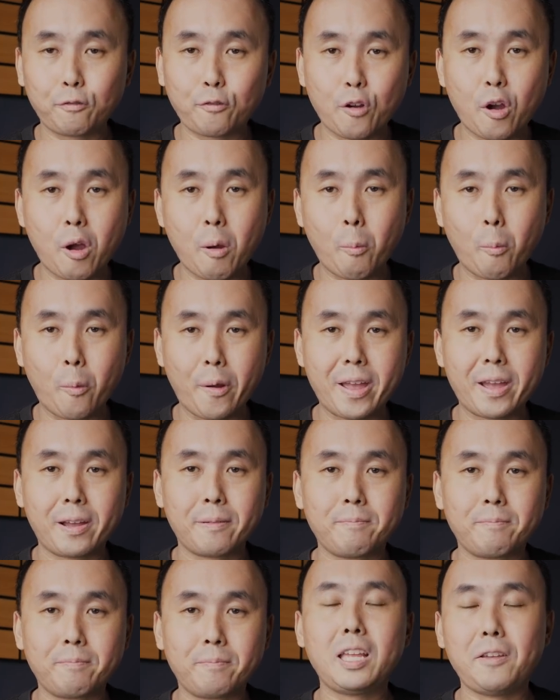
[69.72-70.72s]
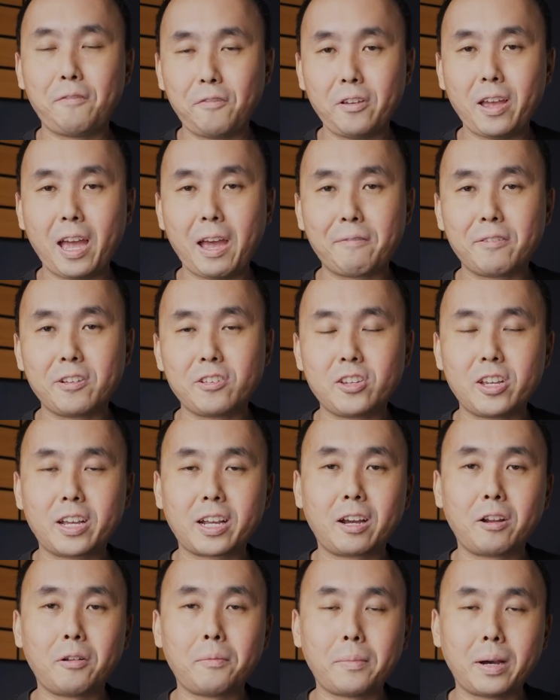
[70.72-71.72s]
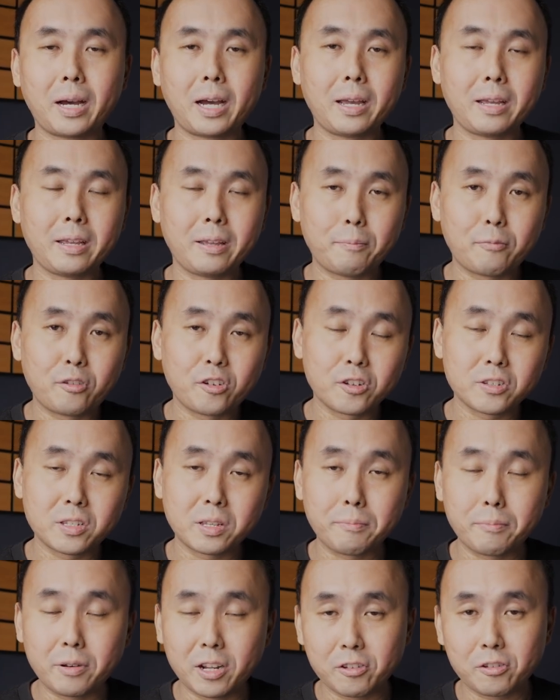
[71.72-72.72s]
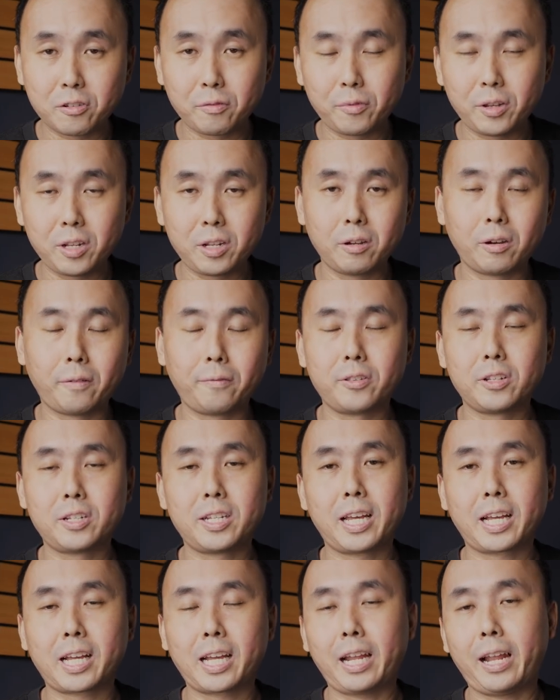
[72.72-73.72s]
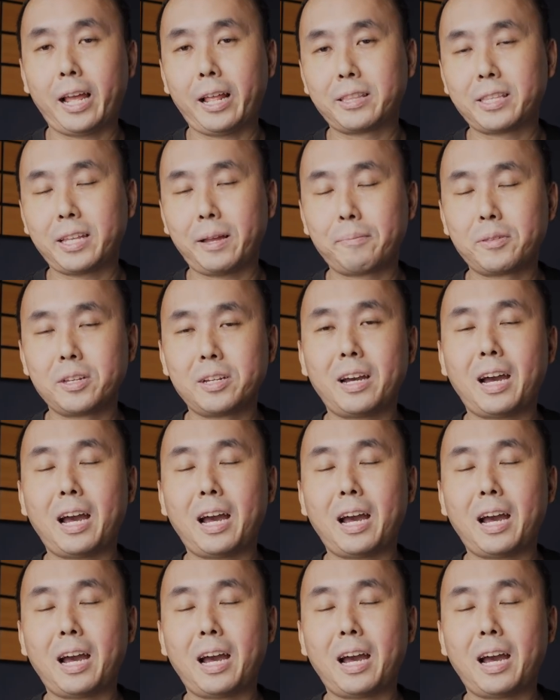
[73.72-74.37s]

firmware. If you haven't checked out my first impression video of the TechArt adapter,